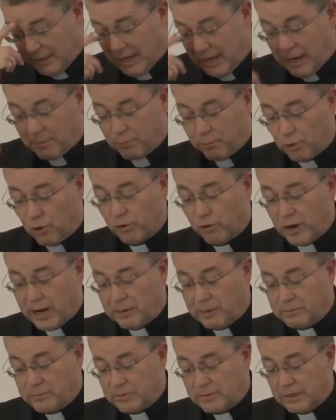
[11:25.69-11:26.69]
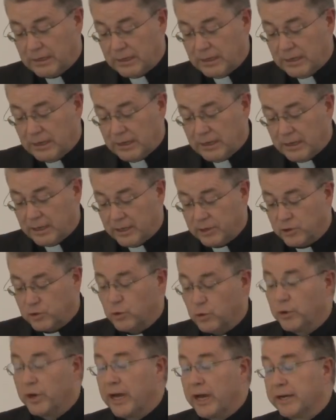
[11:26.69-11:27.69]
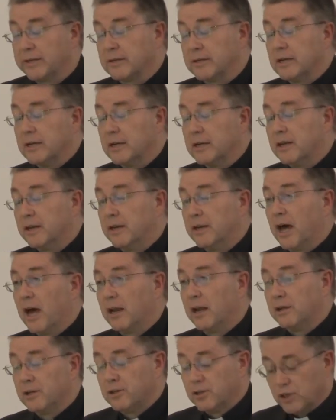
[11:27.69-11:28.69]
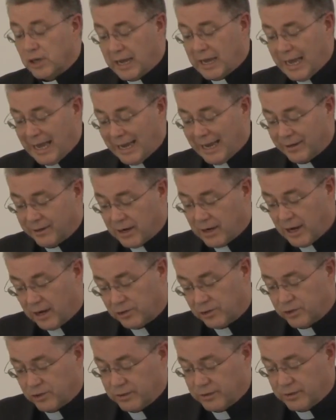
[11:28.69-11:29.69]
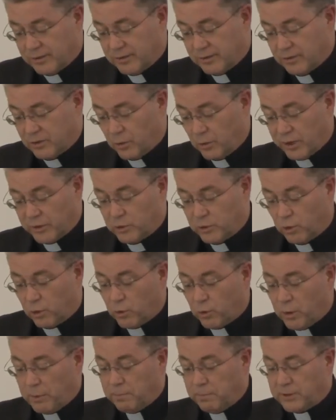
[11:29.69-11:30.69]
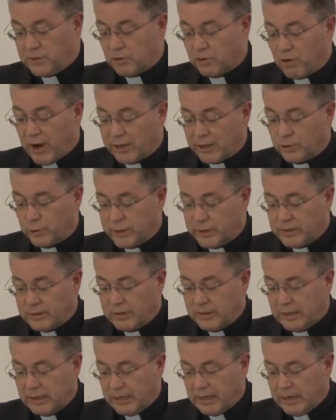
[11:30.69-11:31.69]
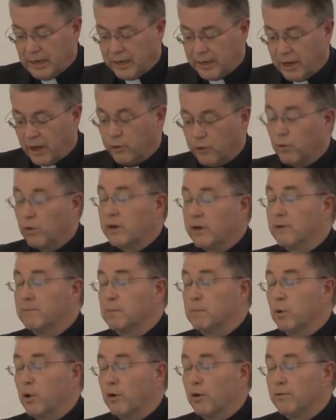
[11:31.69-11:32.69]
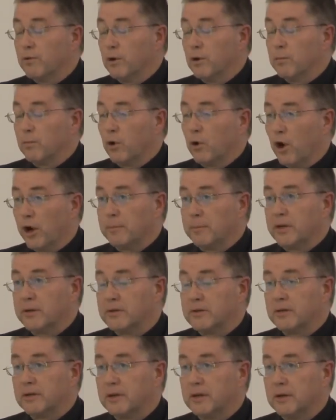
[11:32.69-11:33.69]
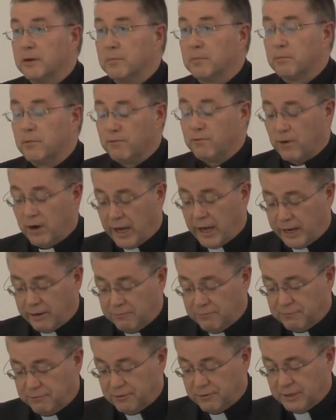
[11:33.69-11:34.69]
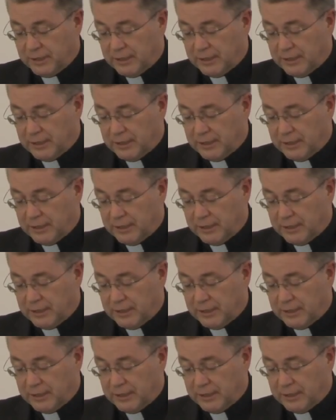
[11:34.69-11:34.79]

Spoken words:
and programs is to unite knowledge and conscience so as to equip its graduates not only for employment but for life,